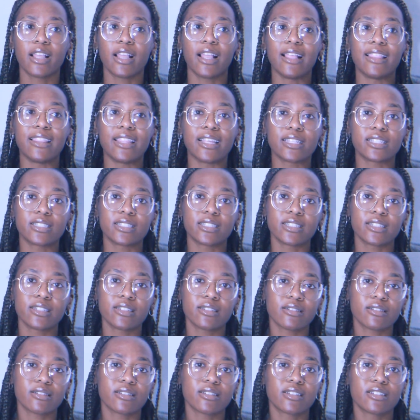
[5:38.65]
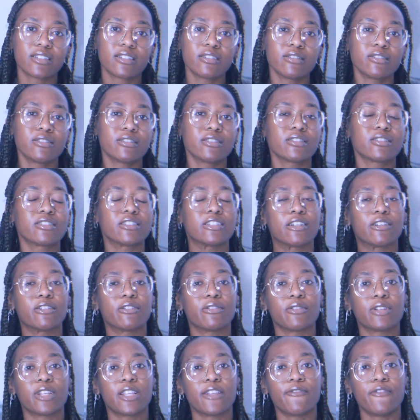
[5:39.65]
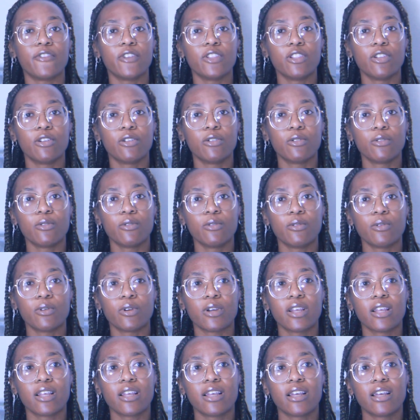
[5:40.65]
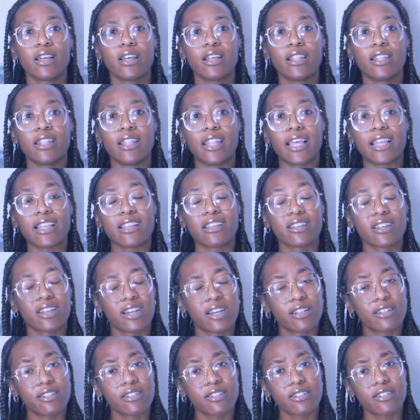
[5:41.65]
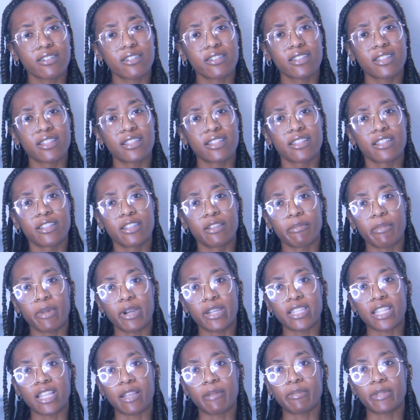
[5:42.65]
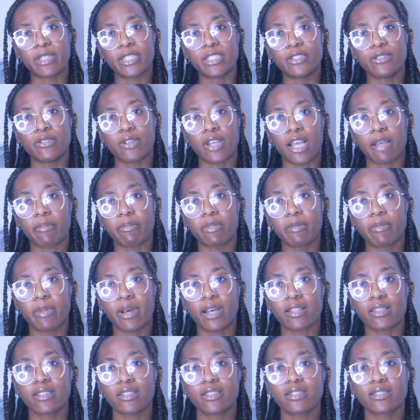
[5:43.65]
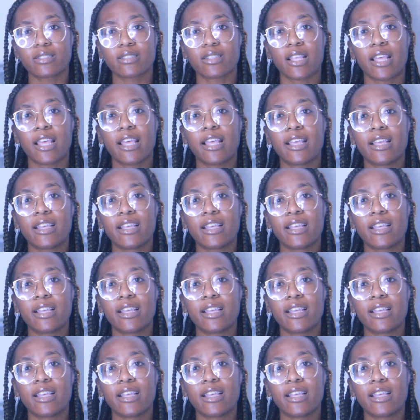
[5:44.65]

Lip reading: And that's it. So if you do like color, you might not be too happy about this.